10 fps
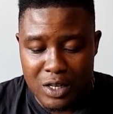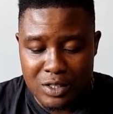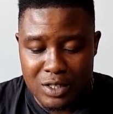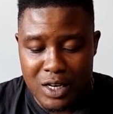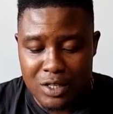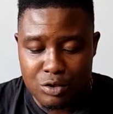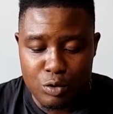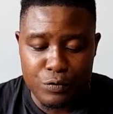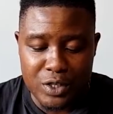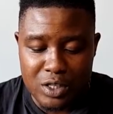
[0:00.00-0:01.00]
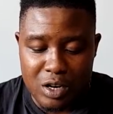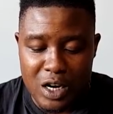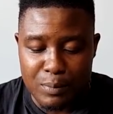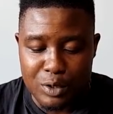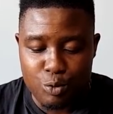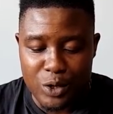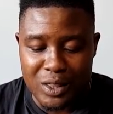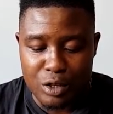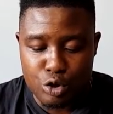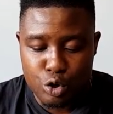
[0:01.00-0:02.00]
It's sort of a tie
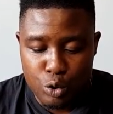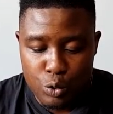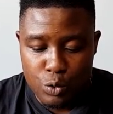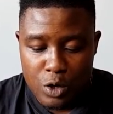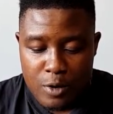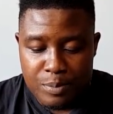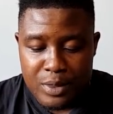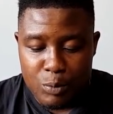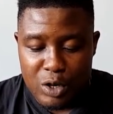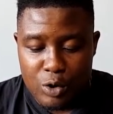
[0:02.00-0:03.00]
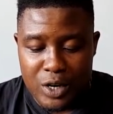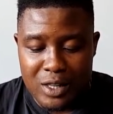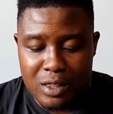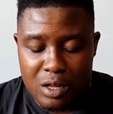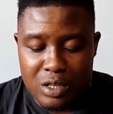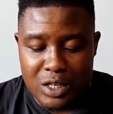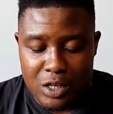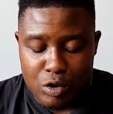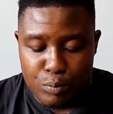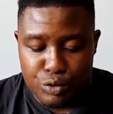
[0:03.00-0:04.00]
between the two. We look at a third
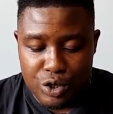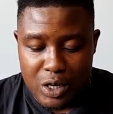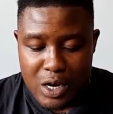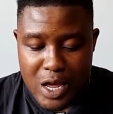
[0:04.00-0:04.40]
kit option